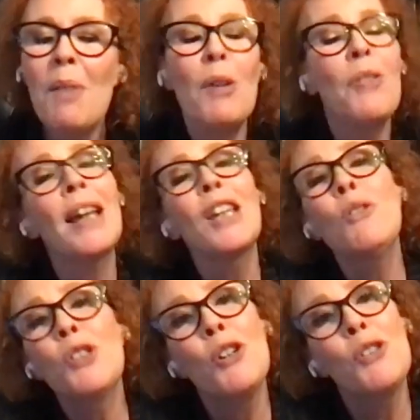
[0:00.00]
But thank you
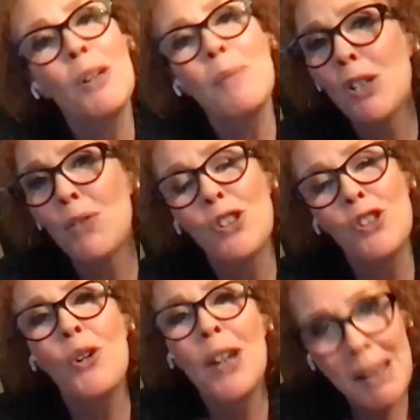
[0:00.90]
so much for
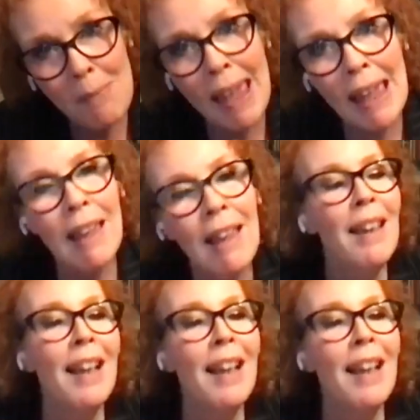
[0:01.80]
joining me.